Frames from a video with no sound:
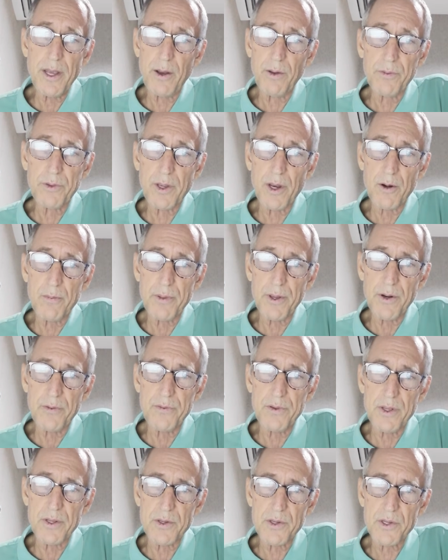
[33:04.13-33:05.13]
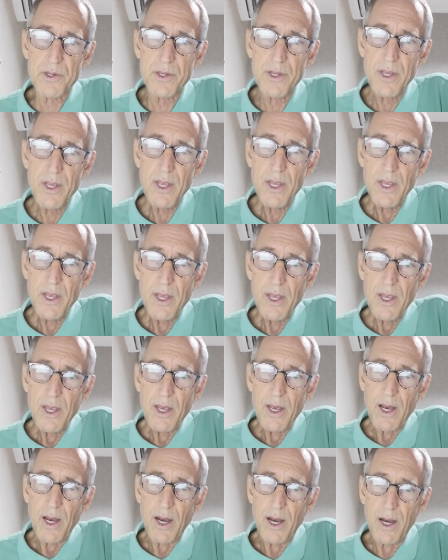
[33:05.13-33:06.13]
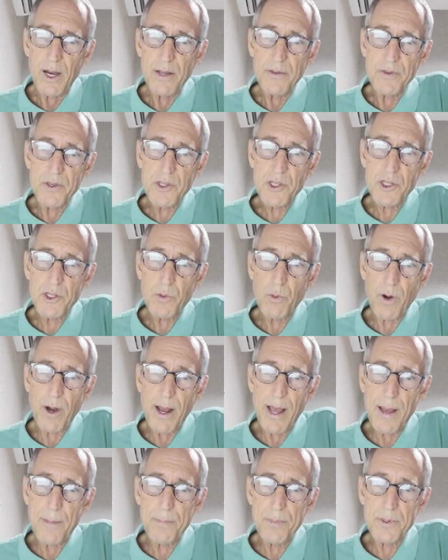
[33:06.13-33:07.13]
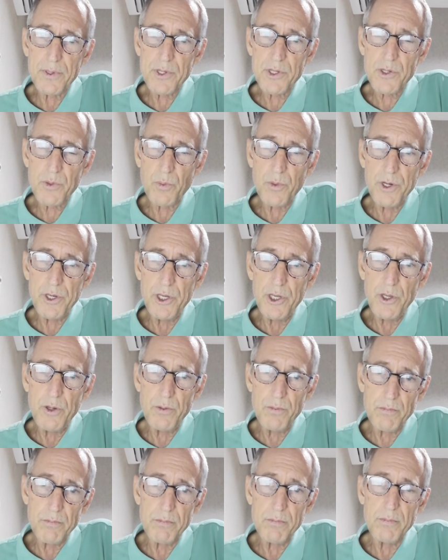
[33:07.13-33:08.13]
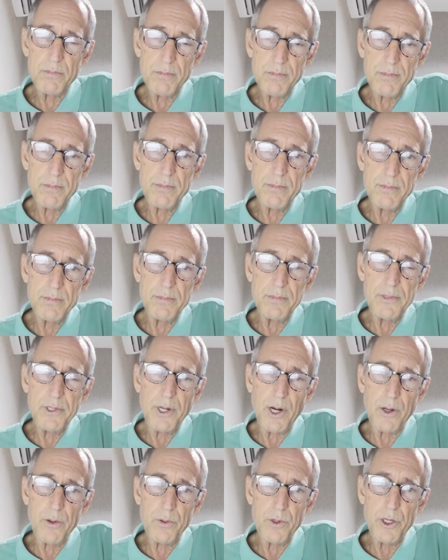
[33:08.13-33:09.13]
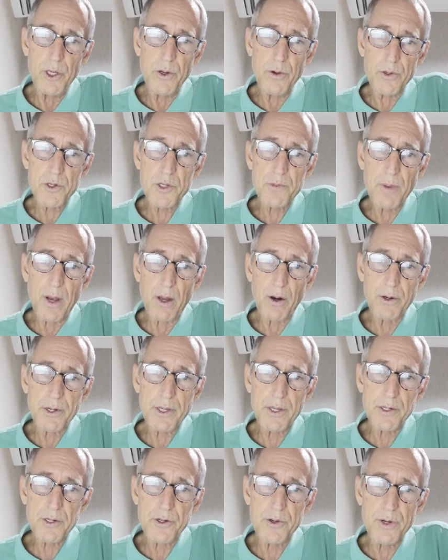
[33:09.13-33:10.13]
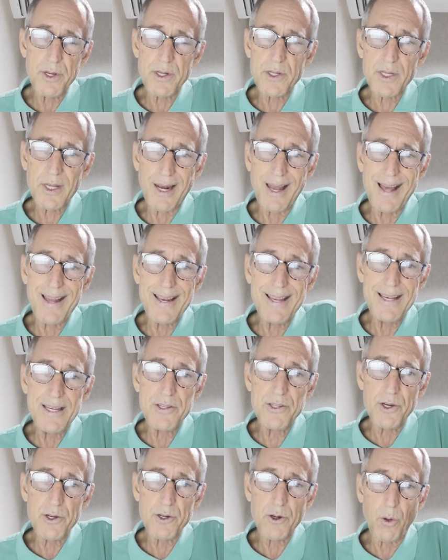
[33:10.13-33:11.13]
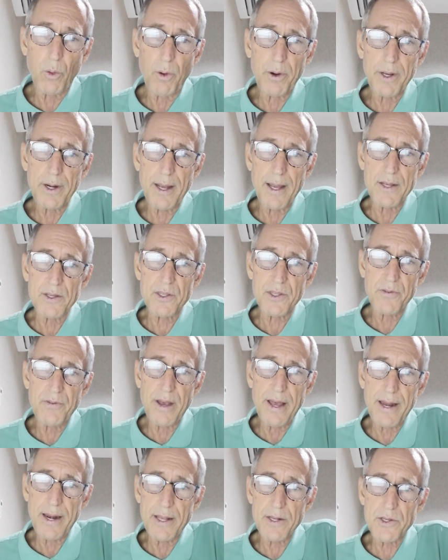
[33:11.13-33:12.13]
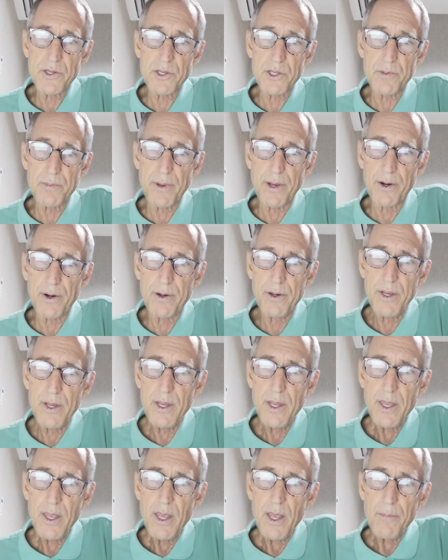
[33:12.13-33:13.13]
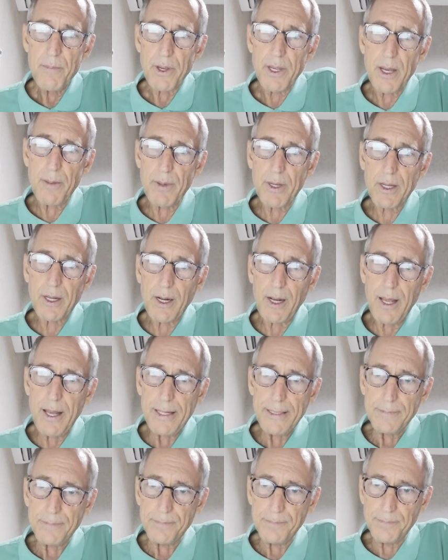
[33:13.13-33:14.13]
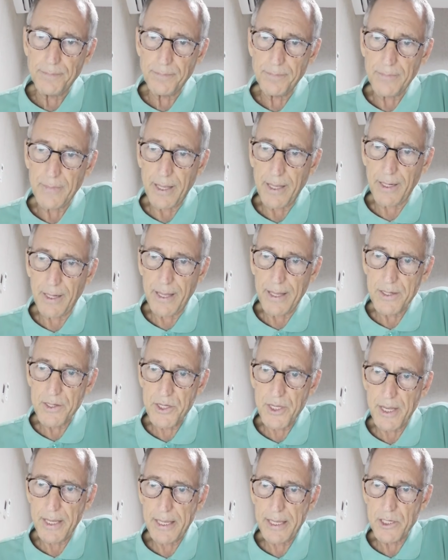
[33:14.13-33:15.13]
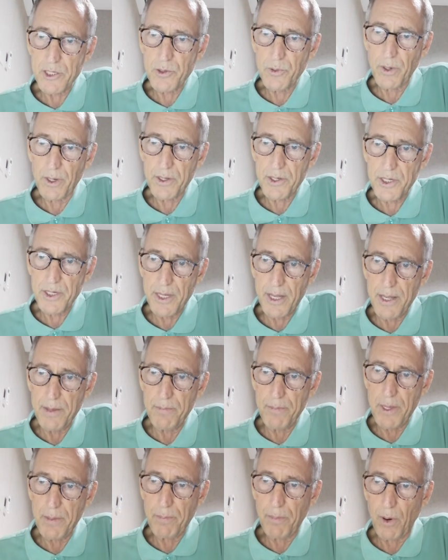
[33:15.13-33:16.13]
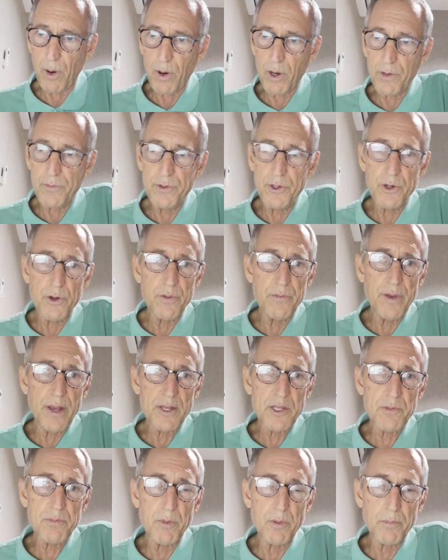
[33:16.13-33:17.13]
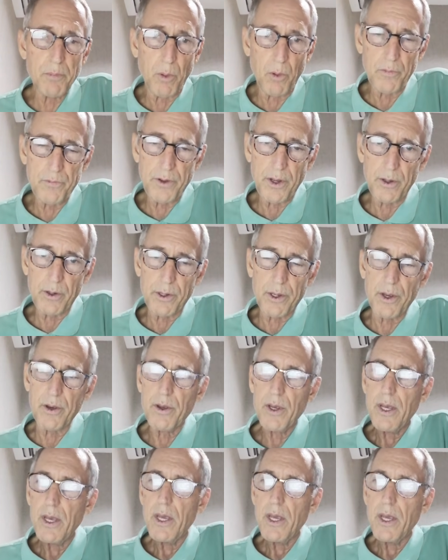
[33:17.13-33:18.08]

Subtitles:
health care benefits. This is what happens when you're a smaller country. It's a lot easier to organize the finances better. Become a client and let St. Kitts Real Estate be part of your investment portfolio.